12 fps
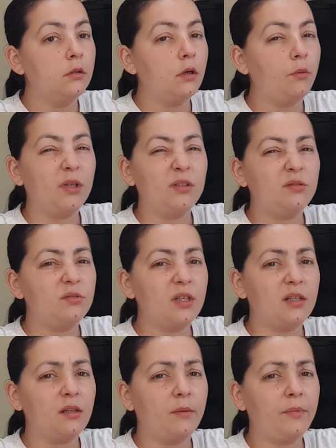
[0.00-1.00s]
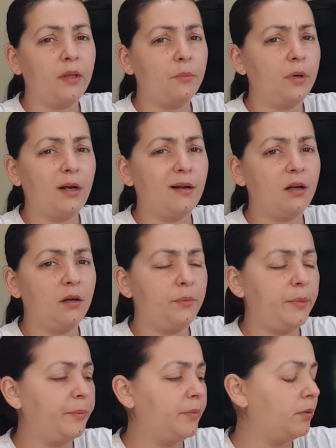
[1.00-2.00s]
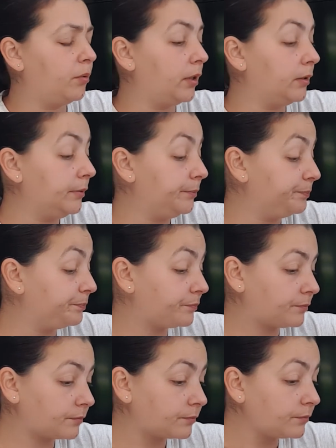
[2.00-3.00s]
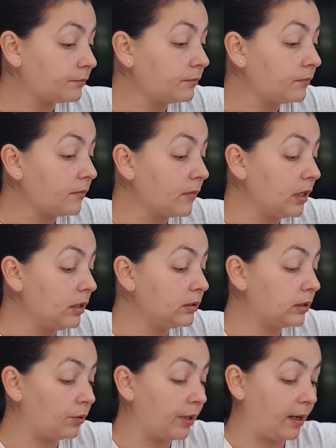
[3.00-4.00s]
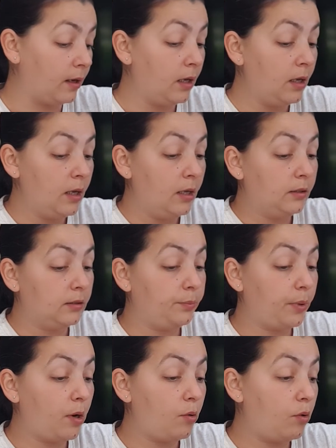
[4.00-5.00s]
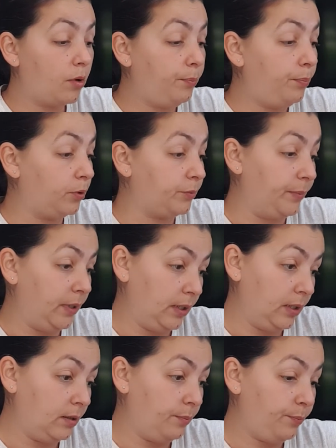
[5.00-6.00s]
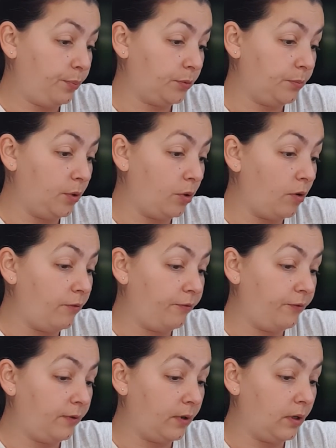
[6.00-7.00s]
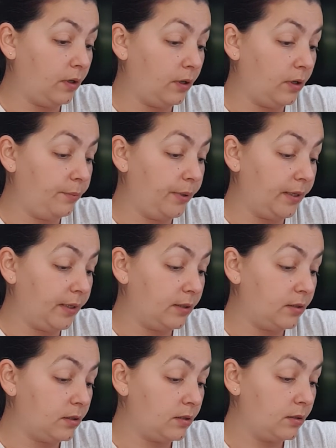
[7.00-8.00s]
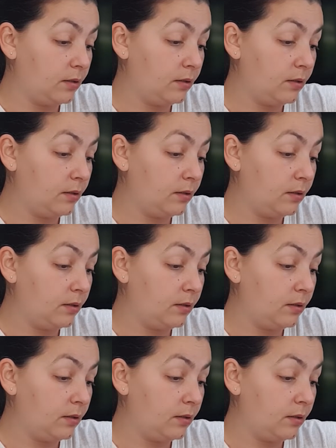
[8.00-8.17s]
I wanted to say something but I can't remember what. So yeah, the BioOrb put me off a bit